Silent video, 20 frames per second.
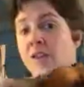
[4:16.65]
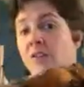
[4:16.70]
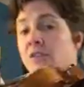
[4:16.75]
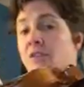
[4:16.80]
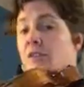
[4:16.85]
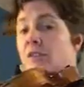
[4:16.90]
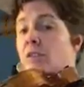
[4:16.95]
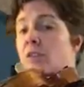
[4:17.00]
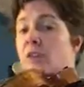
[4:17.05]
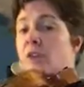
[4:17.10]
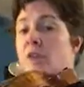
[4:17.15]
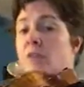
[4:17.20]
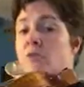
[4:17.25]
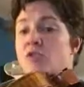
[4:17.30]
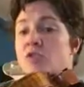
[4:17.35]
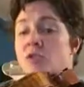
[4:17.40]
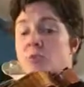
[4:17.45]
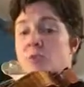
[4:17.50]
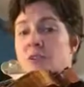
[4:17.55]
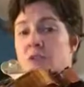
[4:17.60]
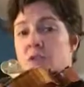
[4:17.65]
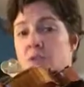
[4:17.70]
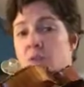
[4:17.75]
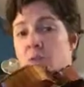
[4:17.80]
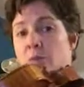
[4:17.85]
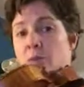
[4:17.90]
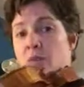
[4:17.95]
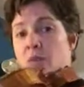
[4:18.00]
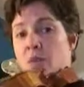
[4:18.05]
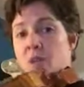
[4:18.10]
So the thumb should be sort
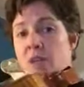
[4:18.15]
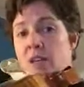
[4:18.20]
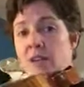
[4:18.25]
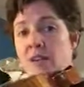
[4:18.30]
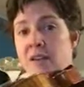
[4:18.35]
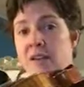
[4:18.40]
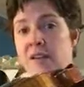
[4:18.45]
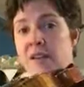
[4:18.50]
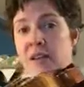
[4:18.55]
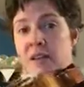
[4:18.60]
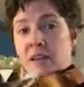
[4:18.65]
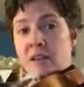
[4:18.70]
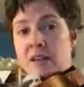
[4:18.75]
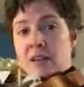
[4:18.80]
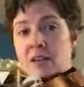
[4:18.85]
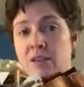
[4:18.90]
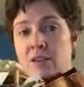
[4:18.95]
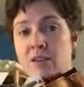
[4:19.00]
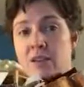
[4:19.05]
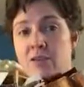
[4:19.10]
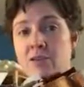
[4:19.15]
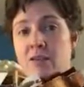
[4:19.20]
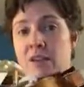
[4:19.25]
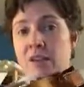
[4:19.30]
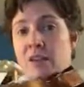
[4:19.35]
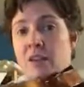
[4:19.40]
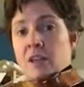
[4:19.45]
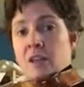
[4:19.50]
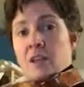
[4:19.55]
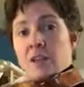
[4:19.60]
of between the second and third
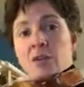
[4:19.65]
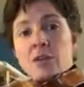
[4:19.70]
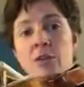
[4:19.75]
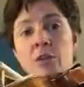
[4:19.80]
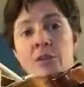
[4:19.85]
finger